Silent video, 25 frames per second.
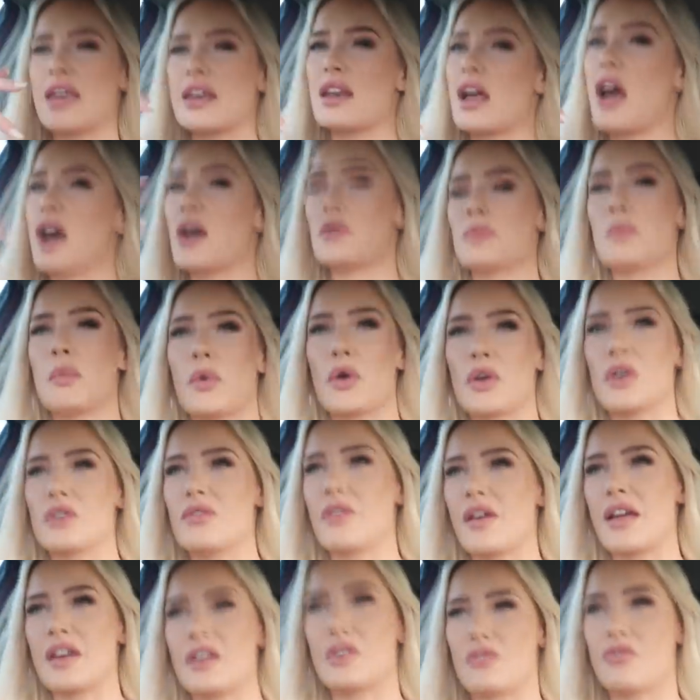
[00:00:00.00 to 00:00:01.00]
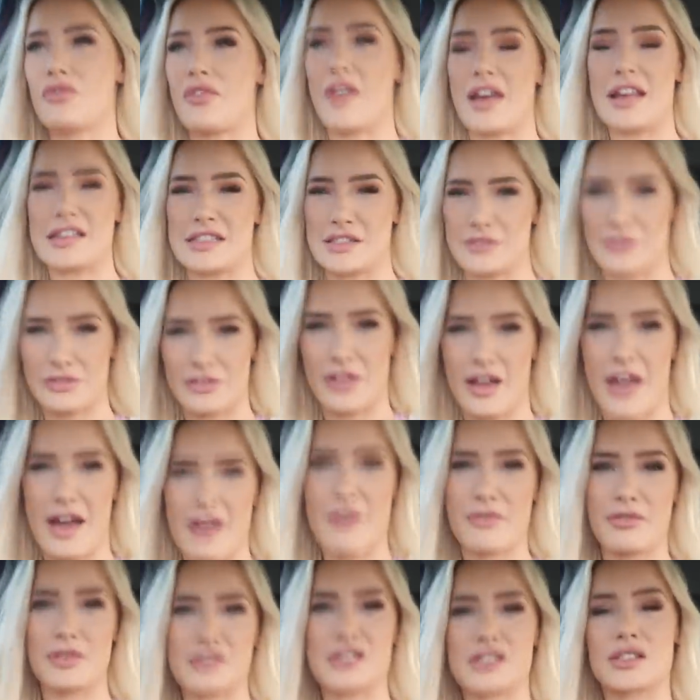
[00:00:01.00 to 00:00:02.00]
an unmotivated phase of
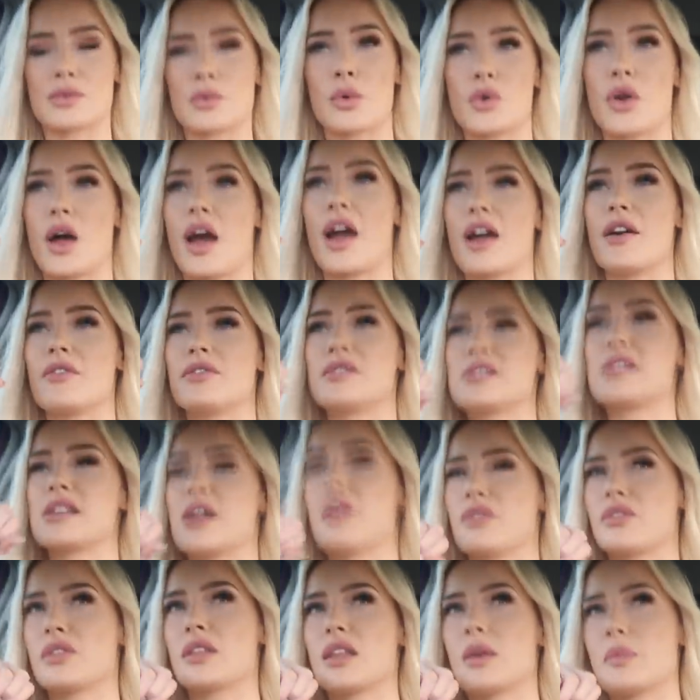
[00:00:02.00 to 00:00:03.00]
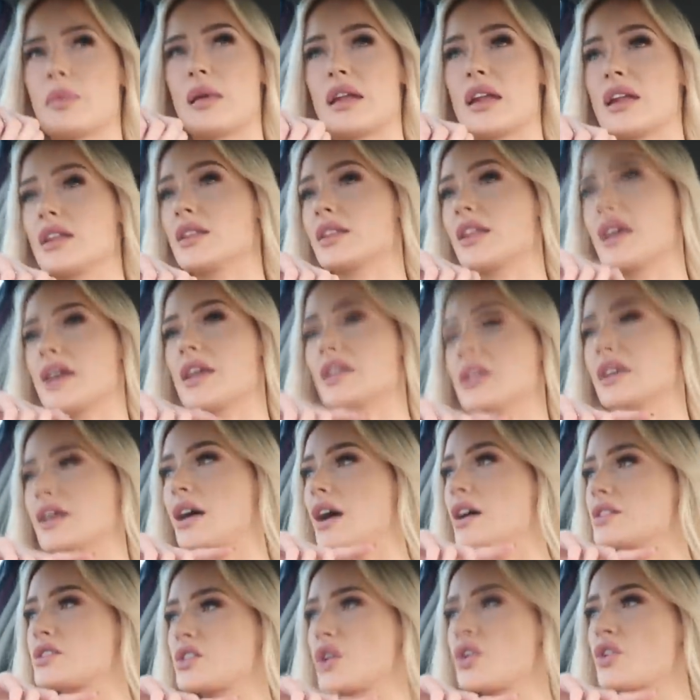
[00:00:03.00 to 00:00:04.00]
life, which is what I've definitely been in lately.
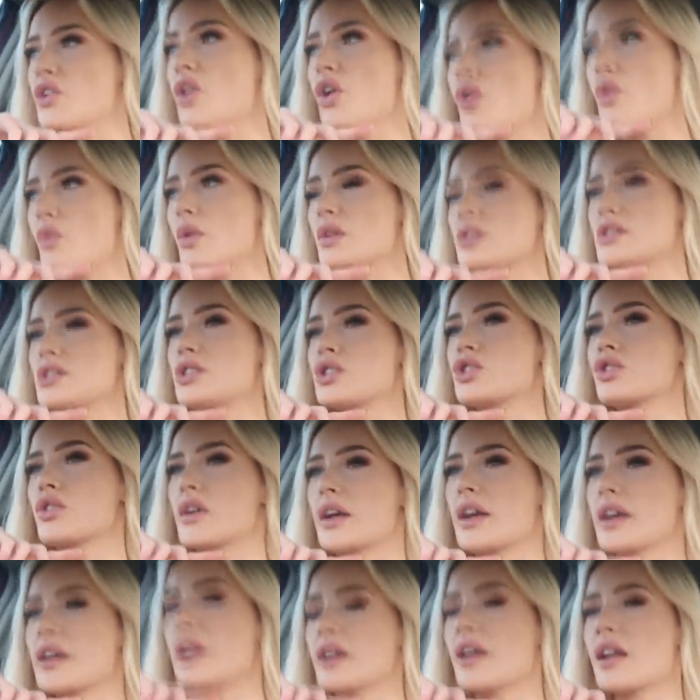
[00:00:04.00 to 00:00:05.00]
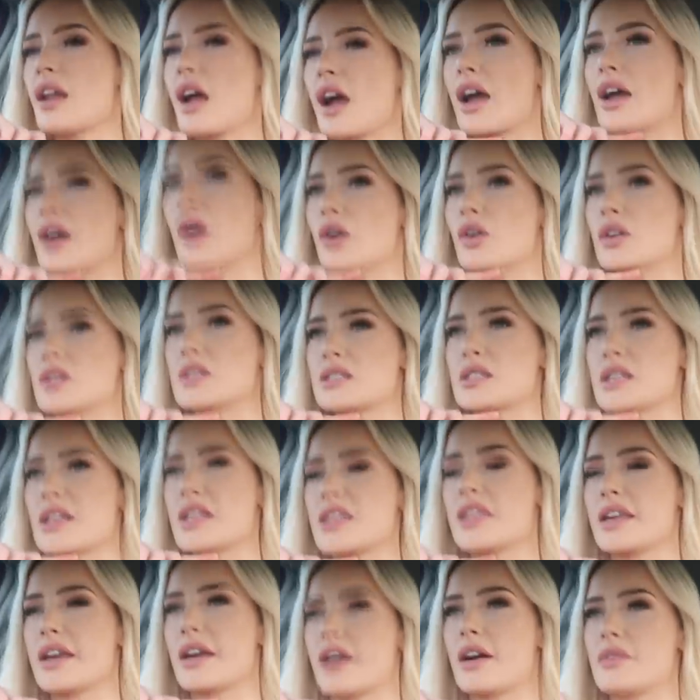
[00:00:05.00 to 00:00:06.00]
I don't know what's triggered it. I honestly
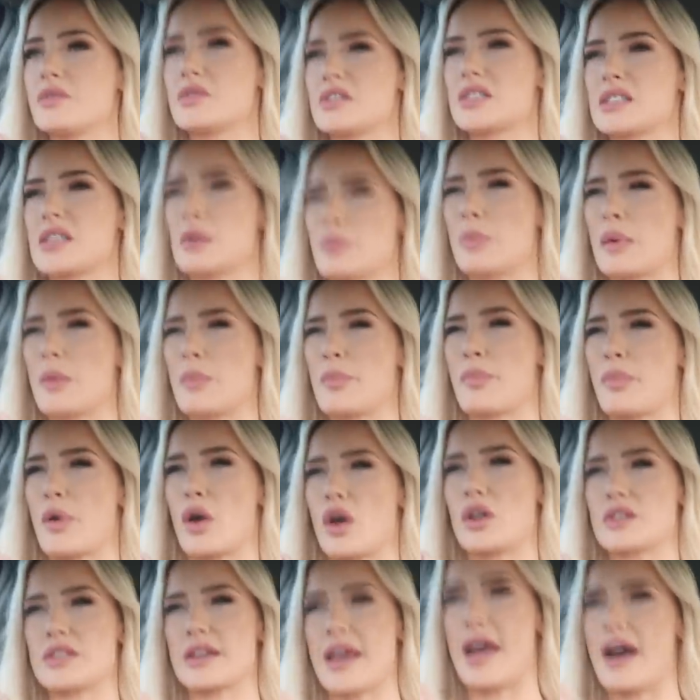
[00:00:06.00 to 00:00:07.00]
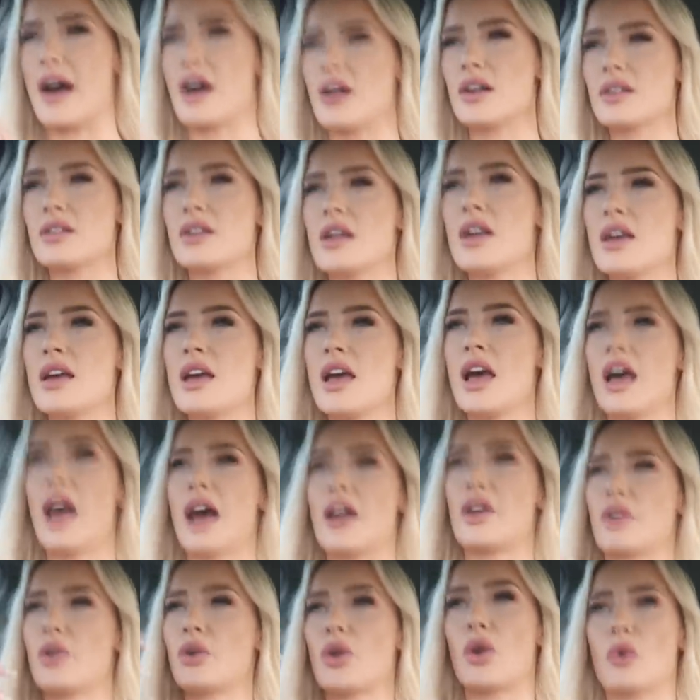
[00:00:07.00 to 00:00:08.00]
think I'm just a bit burnt out.
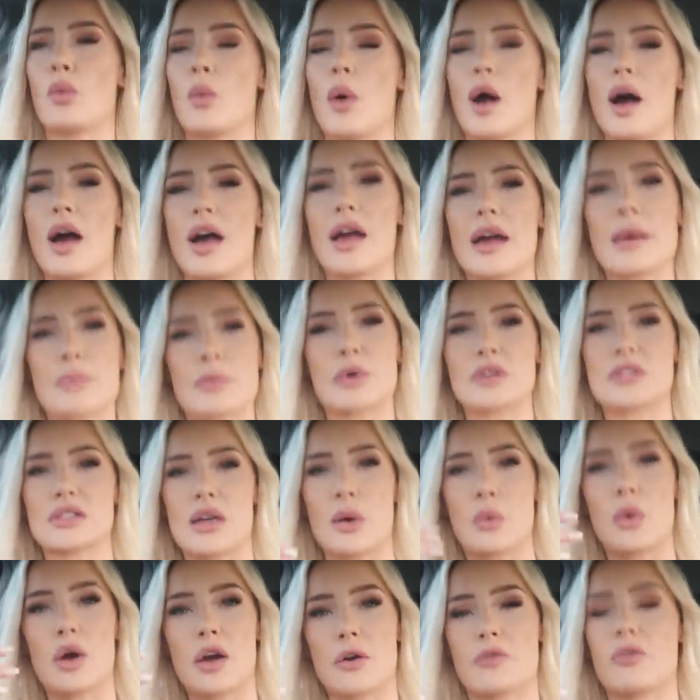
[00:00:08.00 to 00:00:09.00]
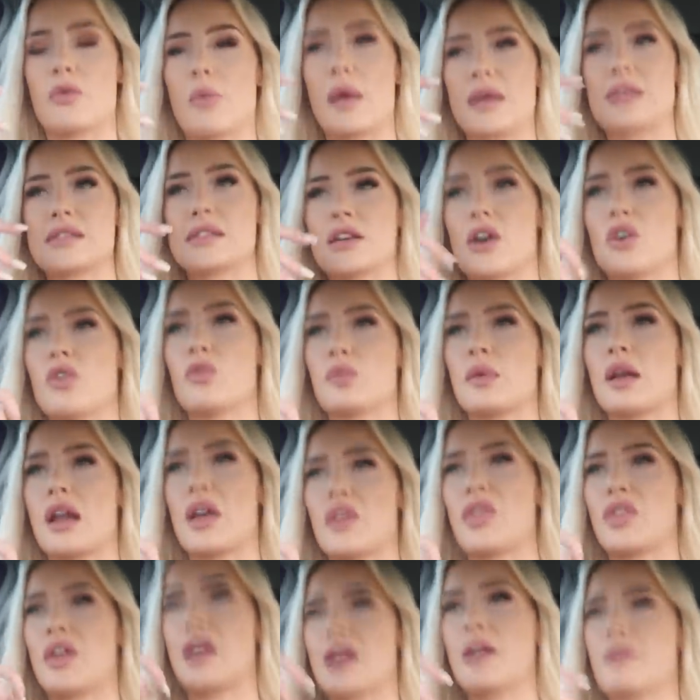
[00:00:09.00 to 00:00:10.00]
I don't know why, because I work for myself, but I
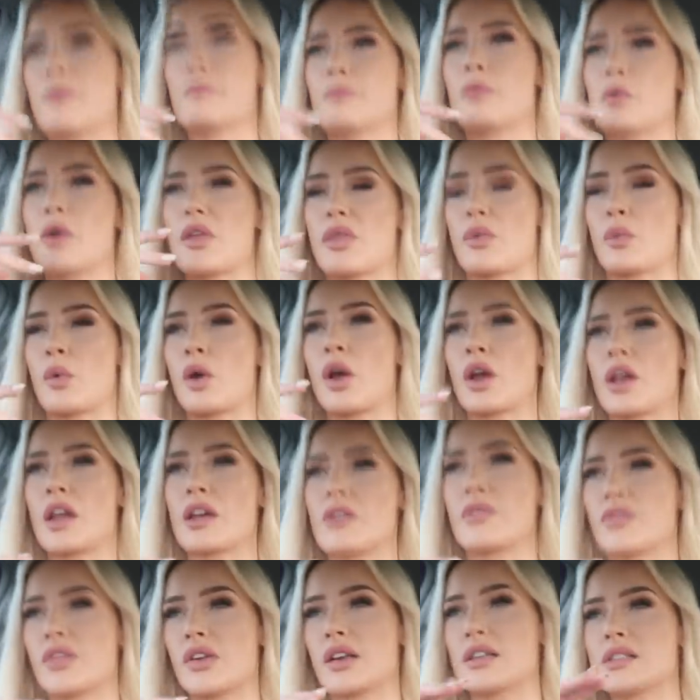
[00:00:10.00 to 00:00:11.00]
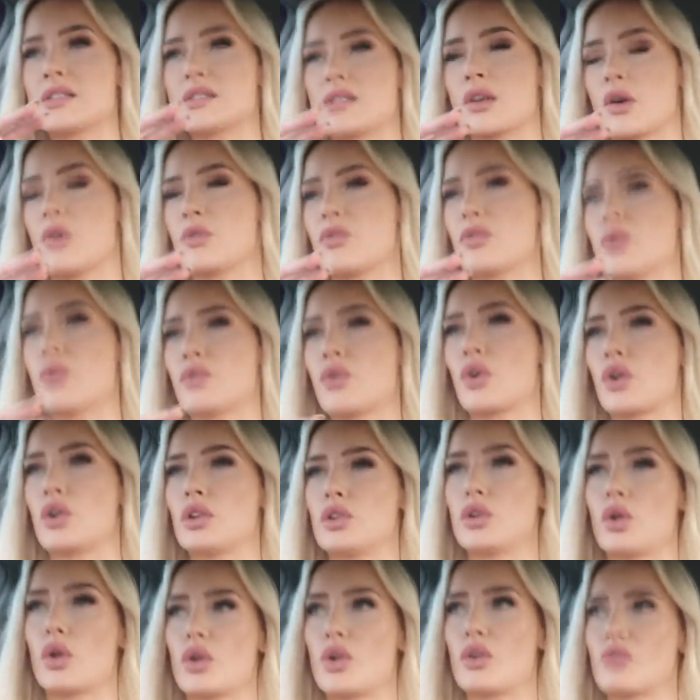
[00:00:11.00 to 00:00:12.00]
think with working for yourself, you've got a
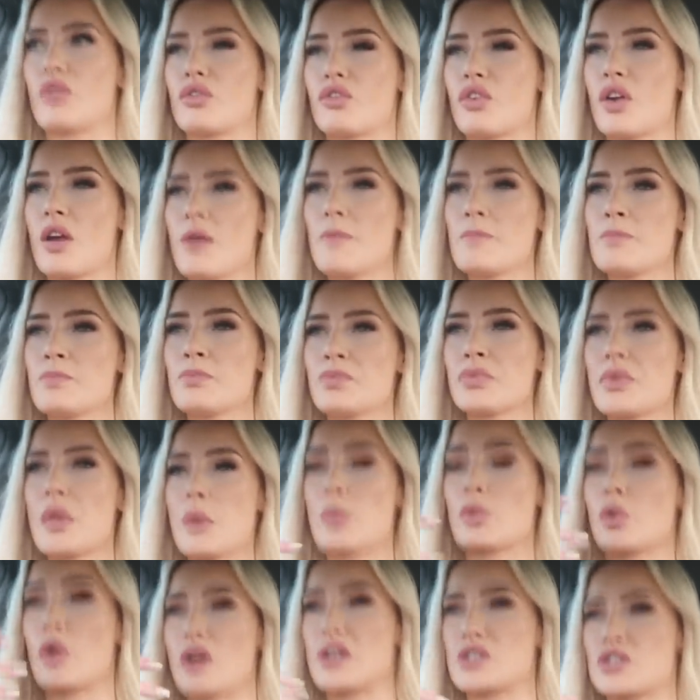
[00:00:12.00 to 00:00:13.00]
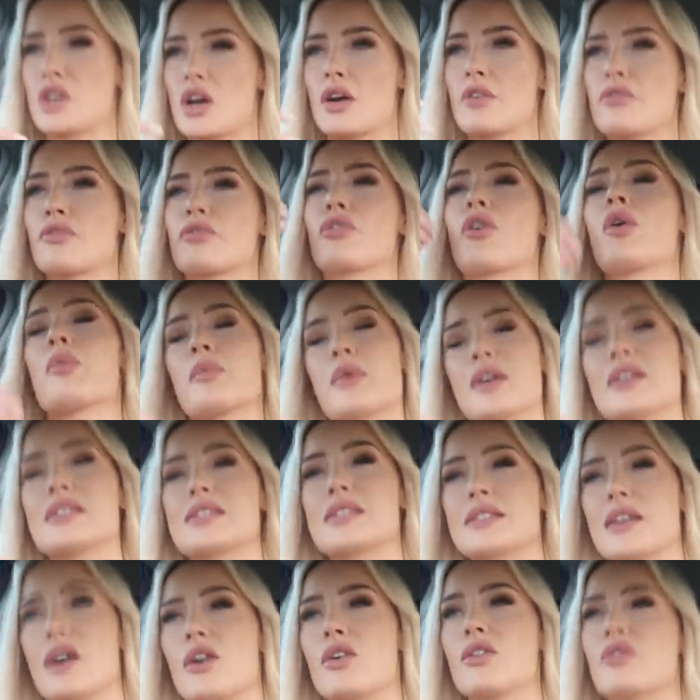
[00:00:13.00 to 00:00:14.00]
lot of pressure from
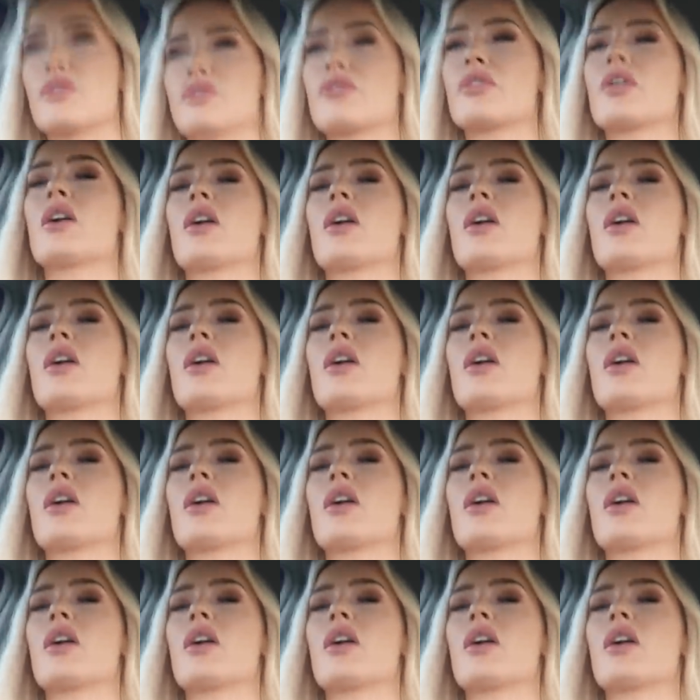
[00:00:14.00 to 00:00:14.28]
yourself